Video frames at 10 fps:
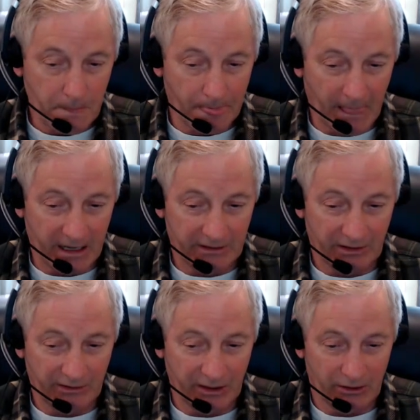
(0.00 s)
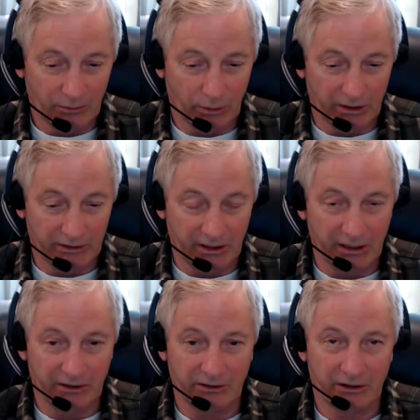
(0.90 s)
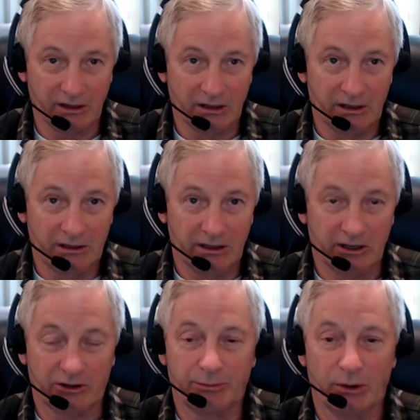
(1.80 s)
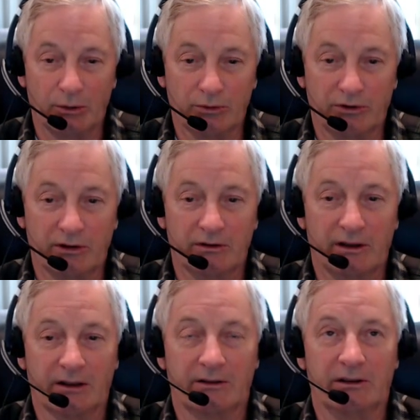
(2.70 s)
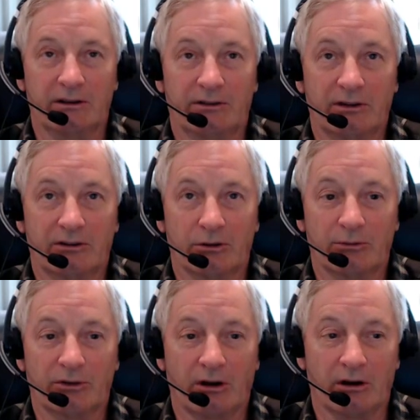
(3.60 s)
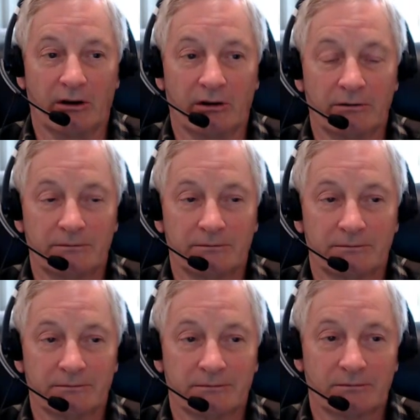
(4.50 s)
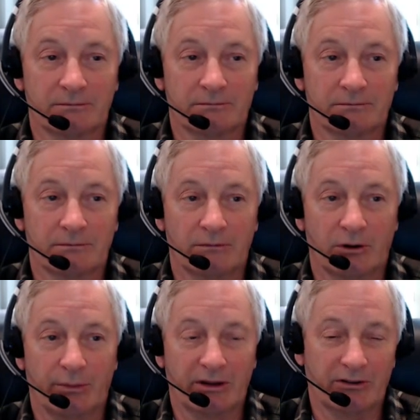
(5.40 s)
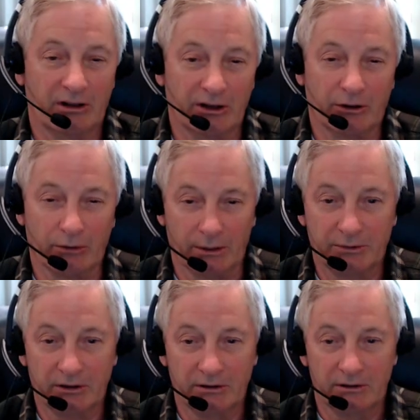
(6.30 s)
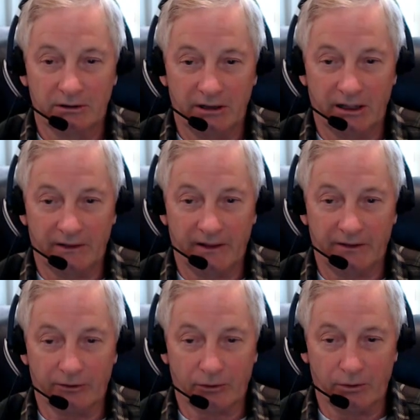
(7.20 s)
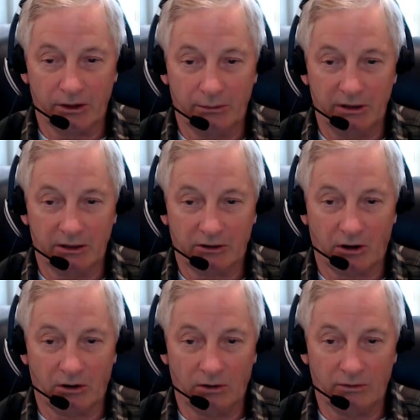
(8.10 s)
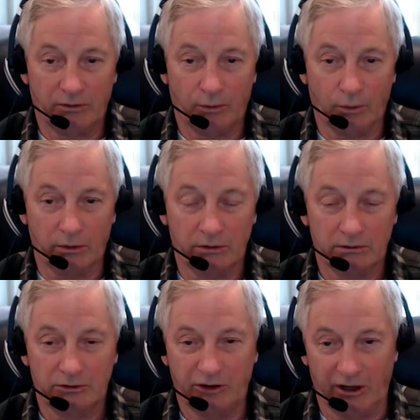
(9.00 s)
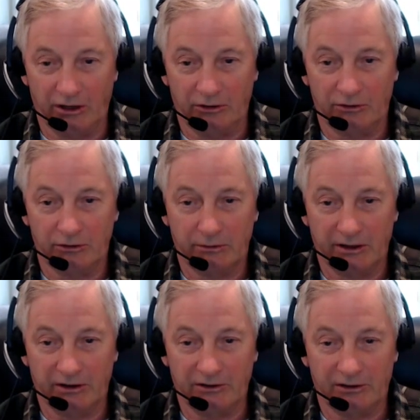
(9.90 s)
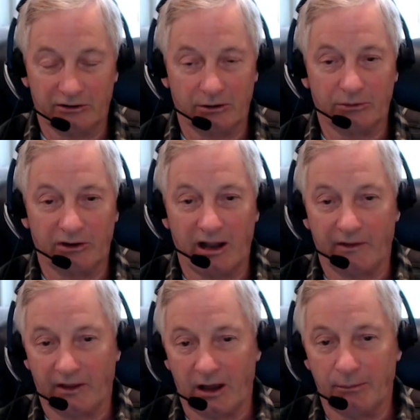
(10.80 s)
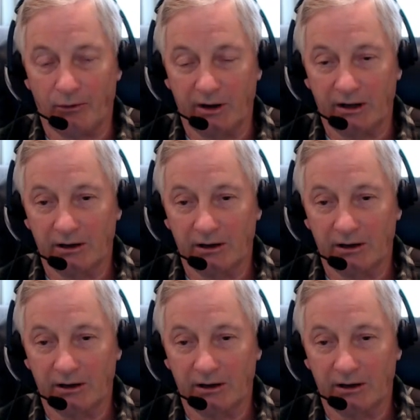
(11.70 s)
And as I said, is what it did is it exposed that these systems are basically corrupt, and that there's going to be a call for change in these systems and how they operate.